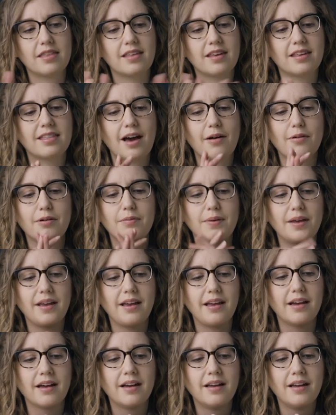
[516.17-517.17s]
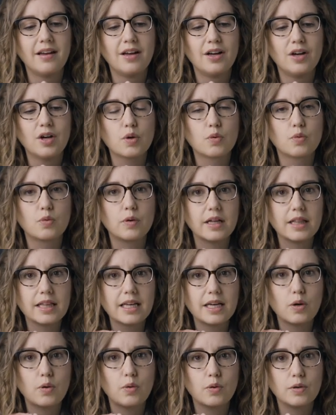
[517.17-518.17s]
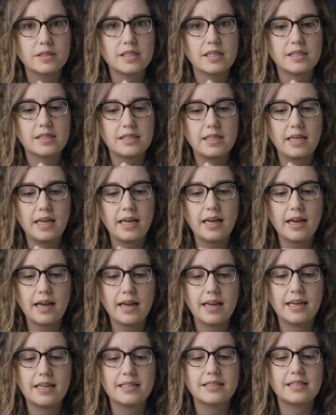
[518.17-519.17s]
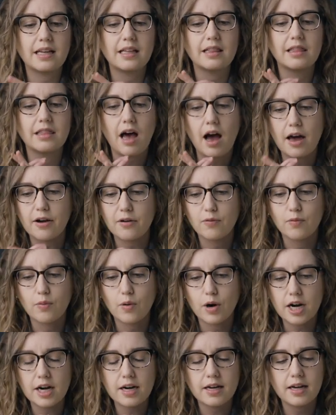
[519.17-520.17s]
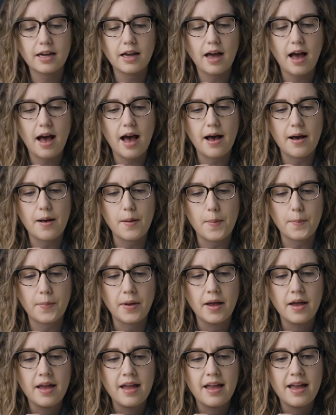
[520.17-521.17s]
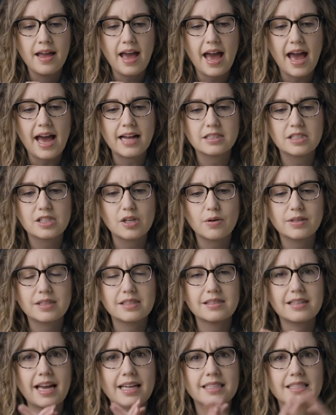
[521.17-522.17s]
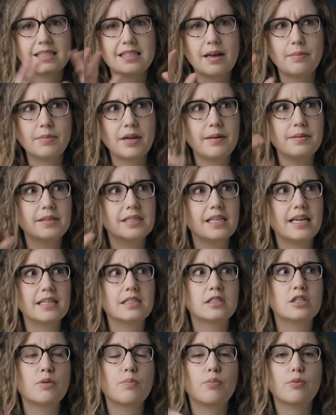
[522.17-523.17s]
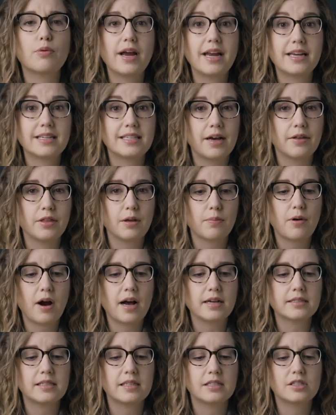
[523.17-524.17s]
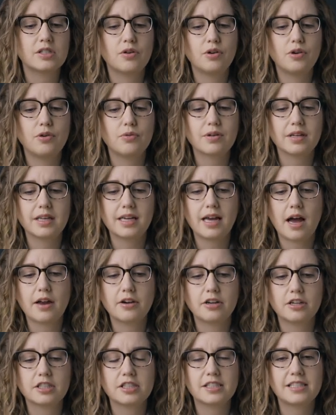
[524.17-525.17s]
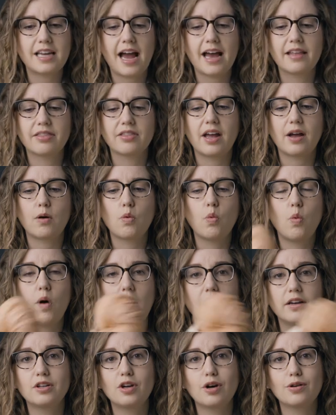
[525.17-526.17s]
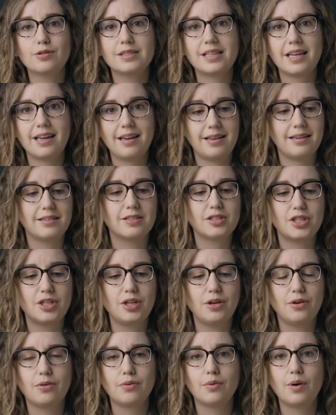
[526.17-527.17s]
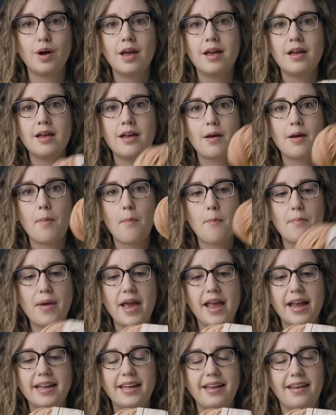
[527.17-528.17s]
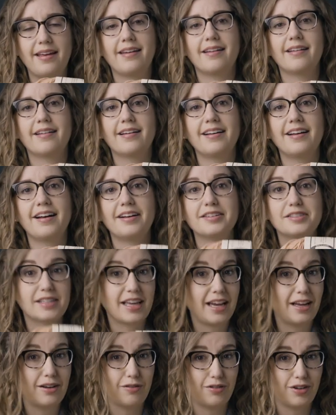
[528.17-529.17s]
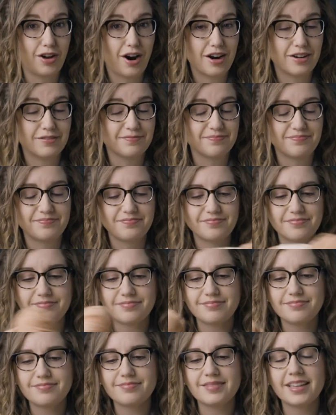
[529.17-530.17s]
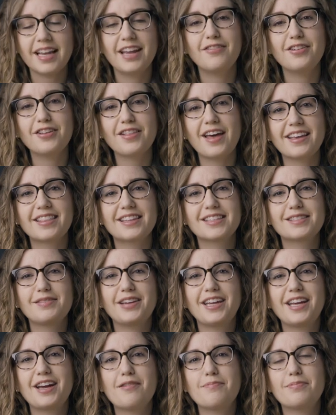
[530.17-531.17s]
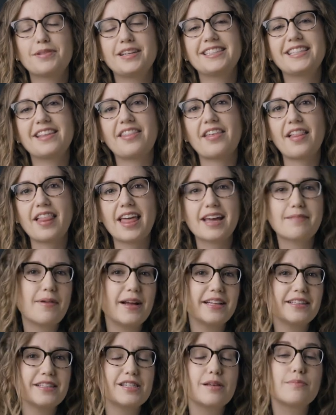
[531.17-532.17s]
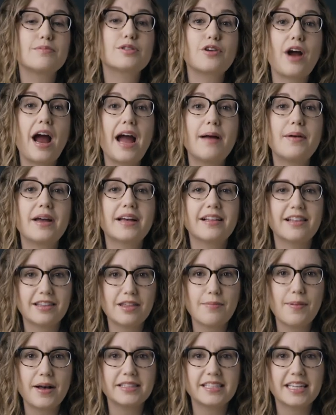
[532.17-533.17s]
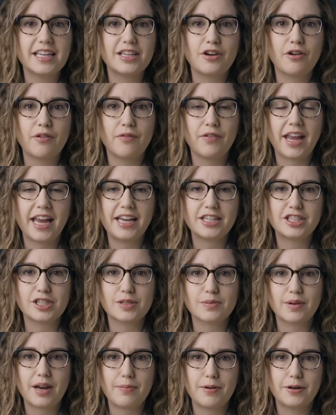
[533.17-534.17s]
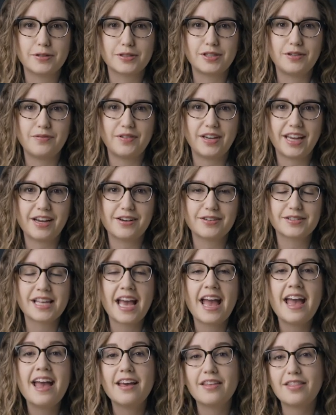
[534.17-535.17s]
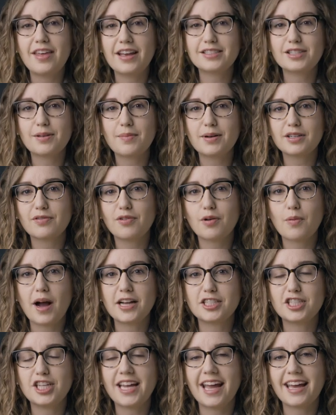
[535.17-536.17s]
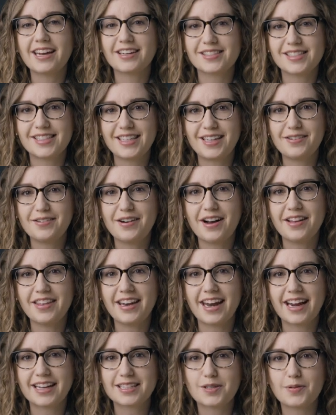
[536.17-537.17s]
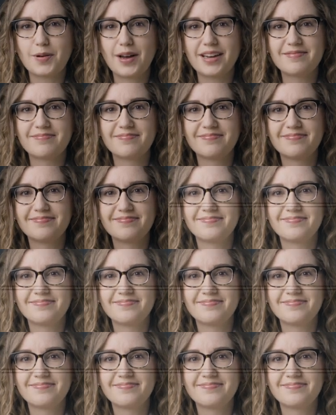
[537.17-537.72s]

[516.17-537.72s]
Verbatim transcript: I think that would be really cool to see. It is a lot of work. And so it's sometimes nice to break down the process so you really understand, like, what goes into making a skein of yarn. If you like this video, please hit that like button, subscribe, and click the bell to get notifications when I post new videos. Thanks so much for watching, and I'll see you on the next one.